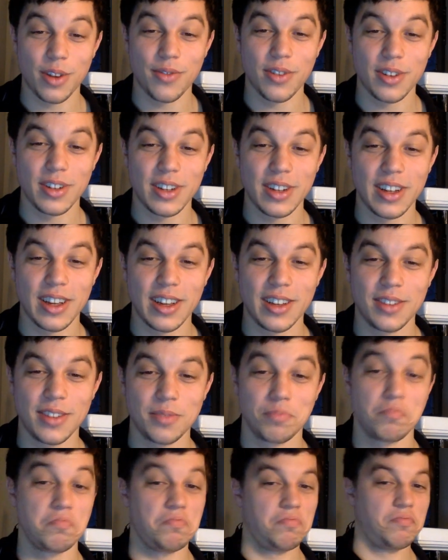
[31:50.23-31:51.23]
for today.
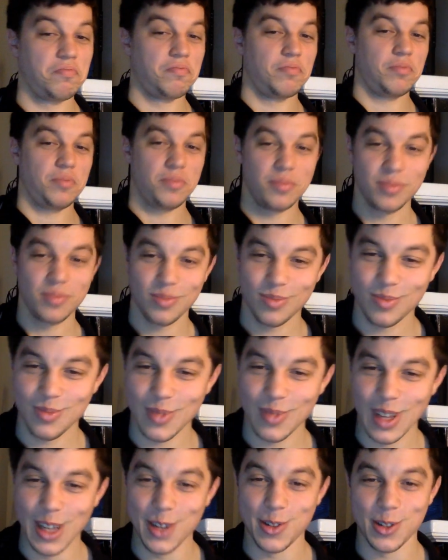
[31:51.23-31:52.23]

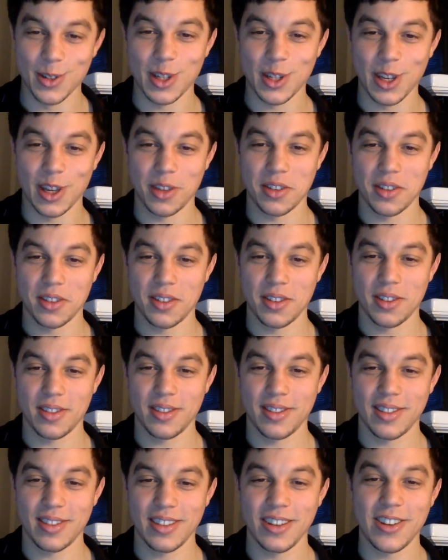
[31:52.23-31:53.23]
Interesting.
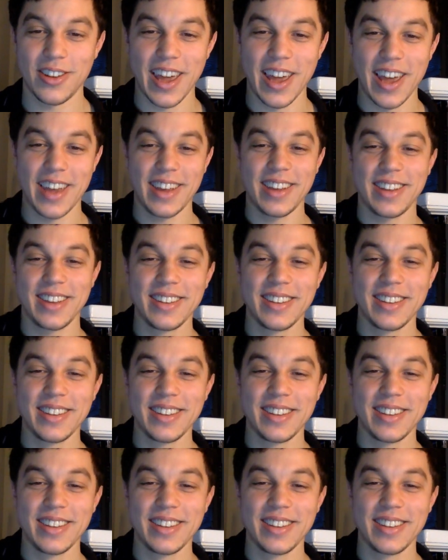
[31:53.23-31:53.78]
Okay.